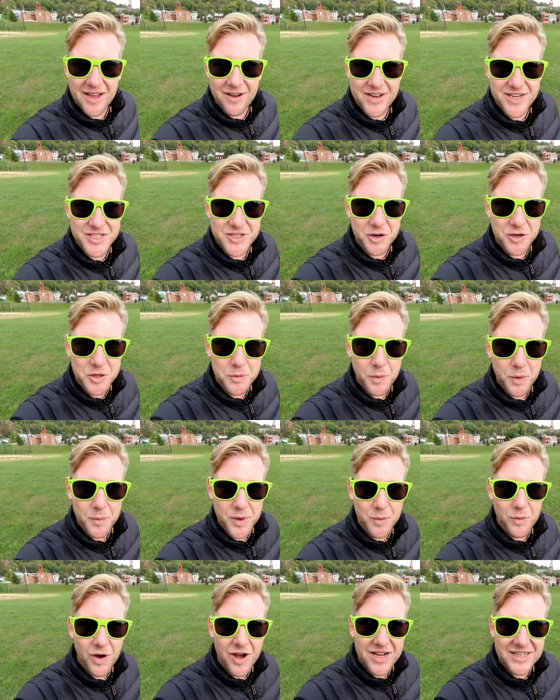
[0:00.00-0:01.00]
now I showed you when
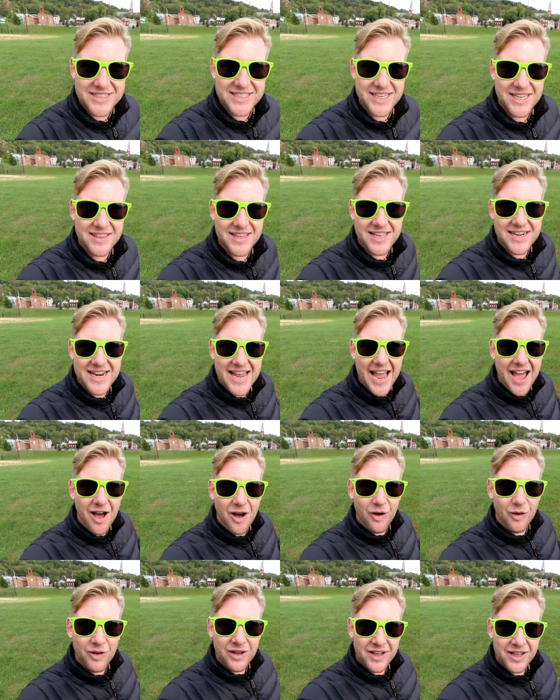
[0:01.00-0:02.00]
we walked in that
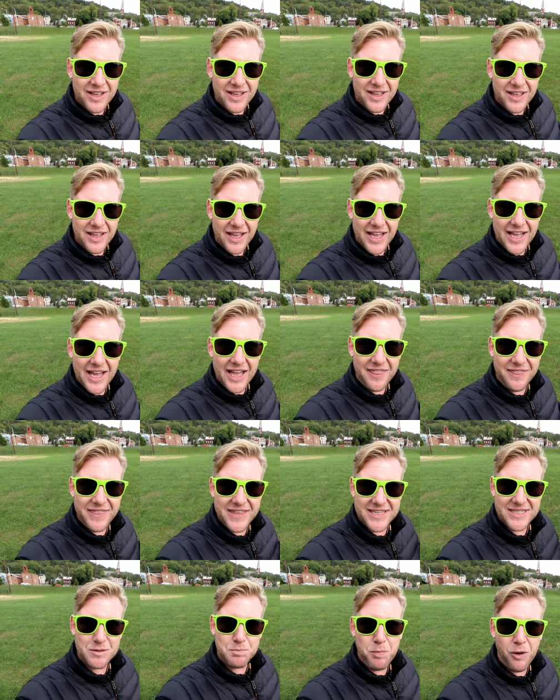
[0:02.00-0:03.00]
now uh,
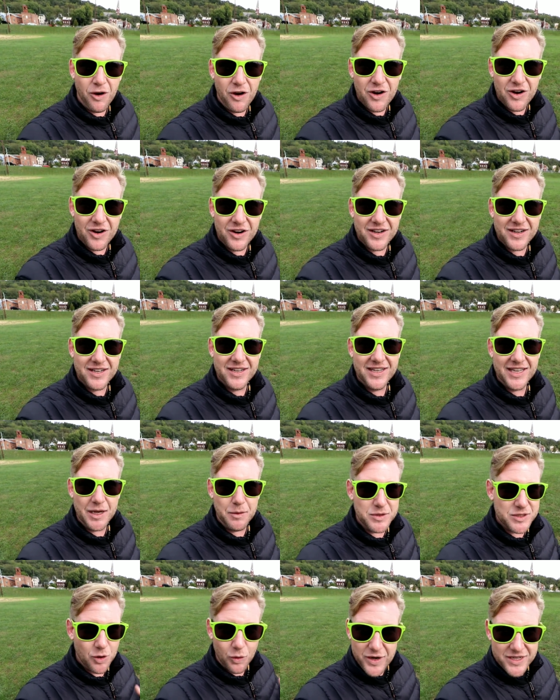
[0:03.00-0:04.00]
this park,
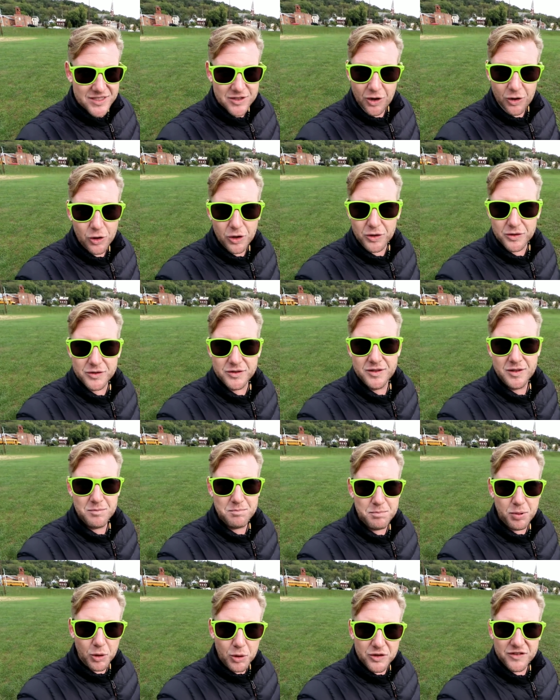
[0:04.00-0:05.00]
it was always called
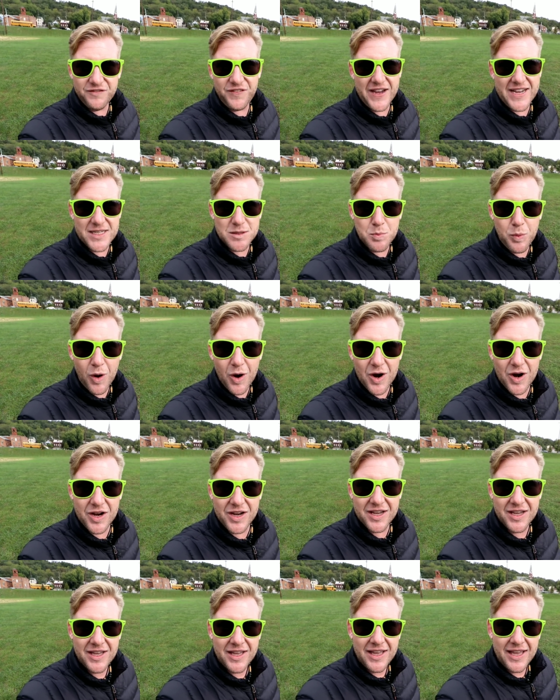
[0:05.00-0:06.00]
Boldface
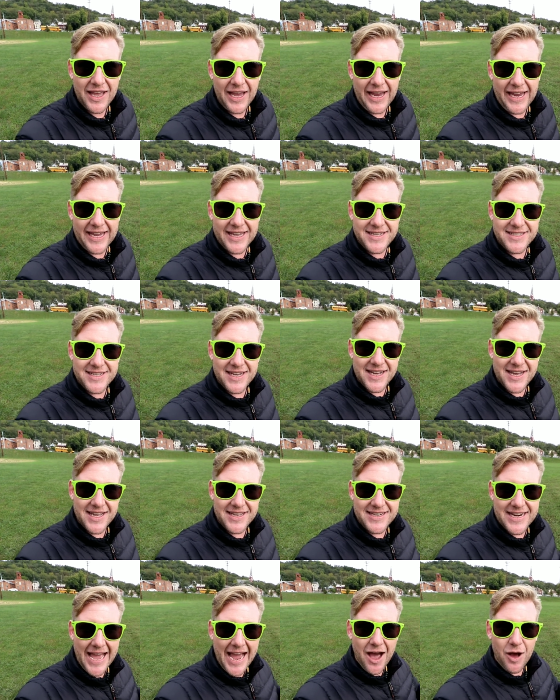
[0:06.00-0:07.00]
Park, and
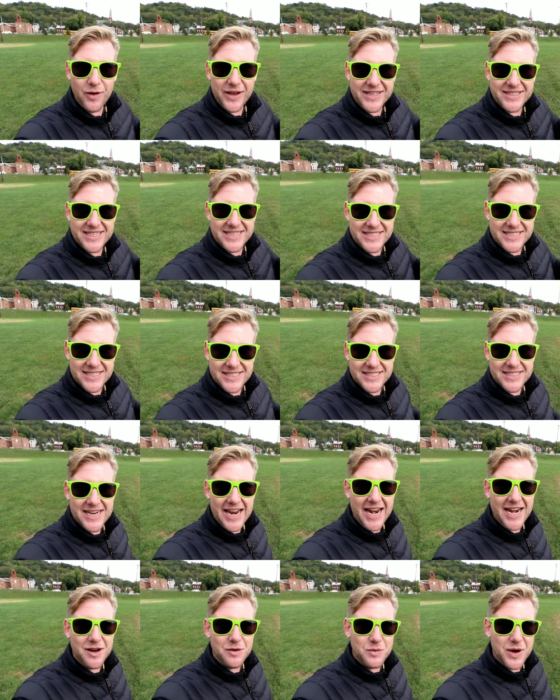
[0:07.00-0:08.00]
uh, now it's a
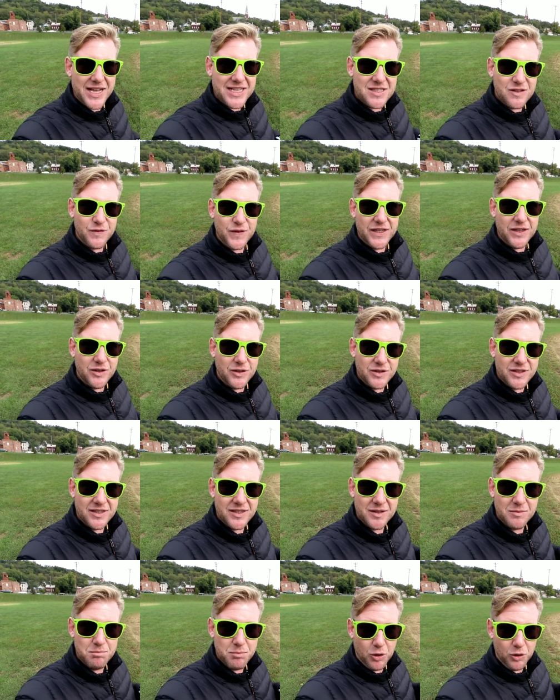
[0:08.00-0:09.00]
Cincinnati Reds field,
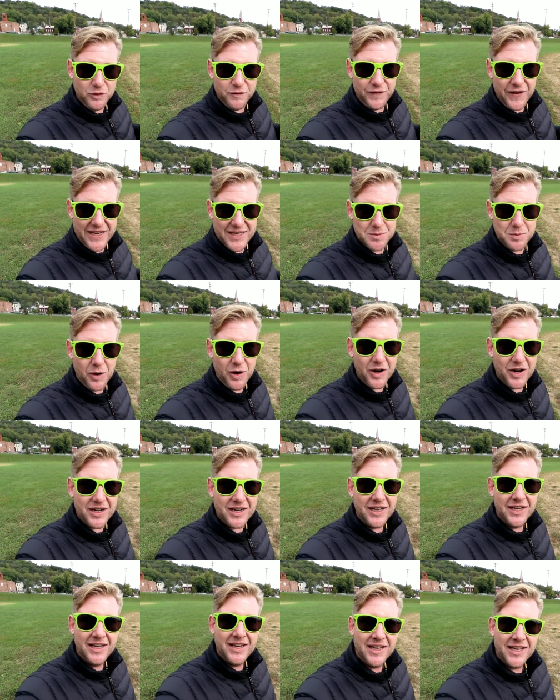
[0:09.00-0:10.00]
Boldface Park,